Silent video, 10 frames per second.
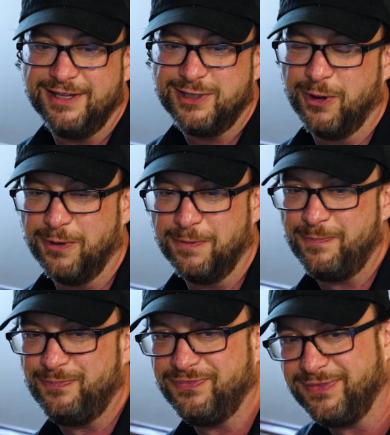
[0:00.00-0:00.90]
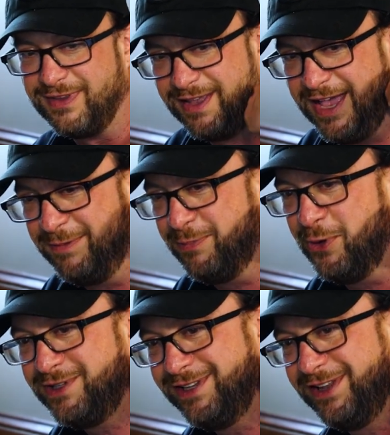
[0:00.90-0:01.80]
So I
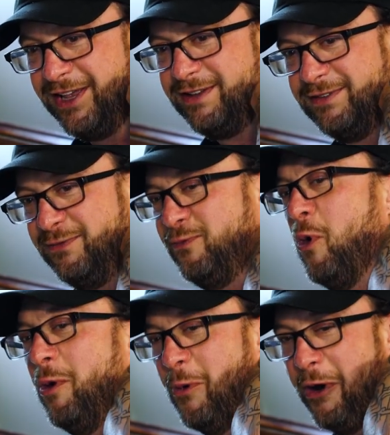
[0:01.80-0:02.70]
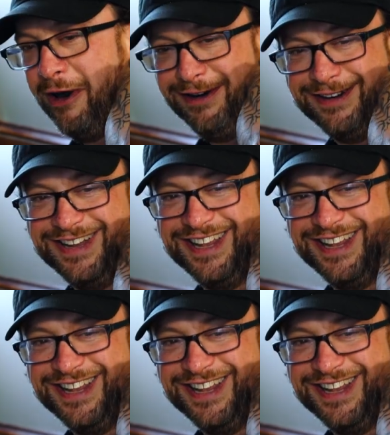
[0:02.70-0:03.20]
posted like 4 more.